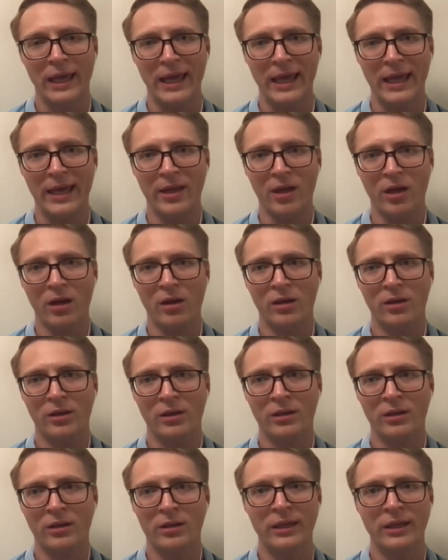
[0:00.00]

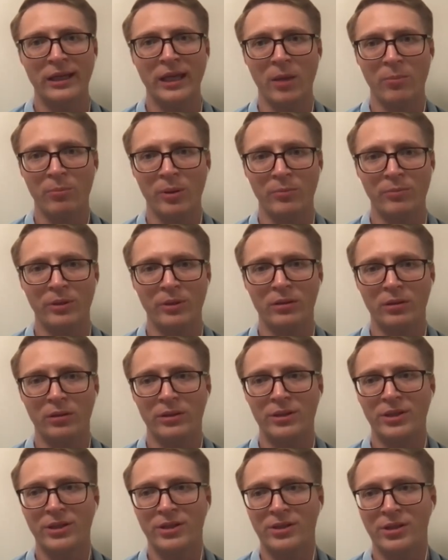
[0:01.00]
AI
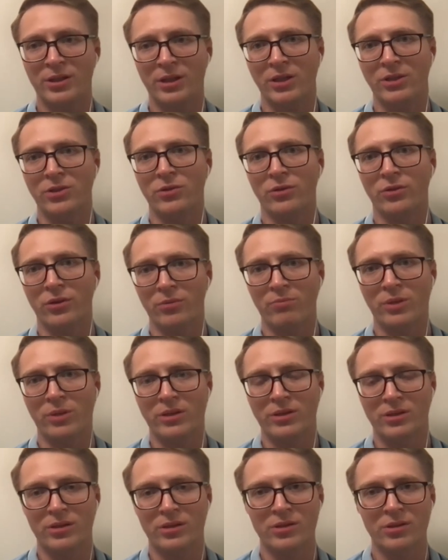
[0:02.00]
capabilities into the
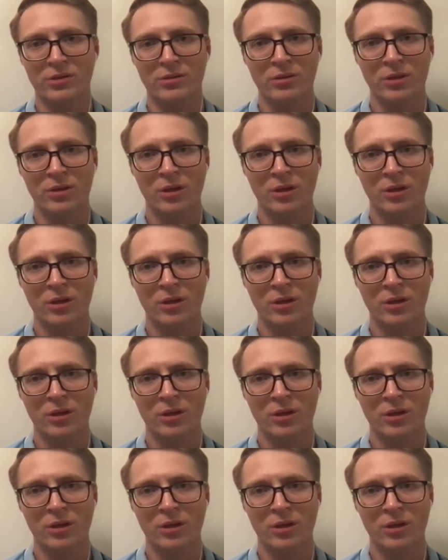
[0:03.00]
business.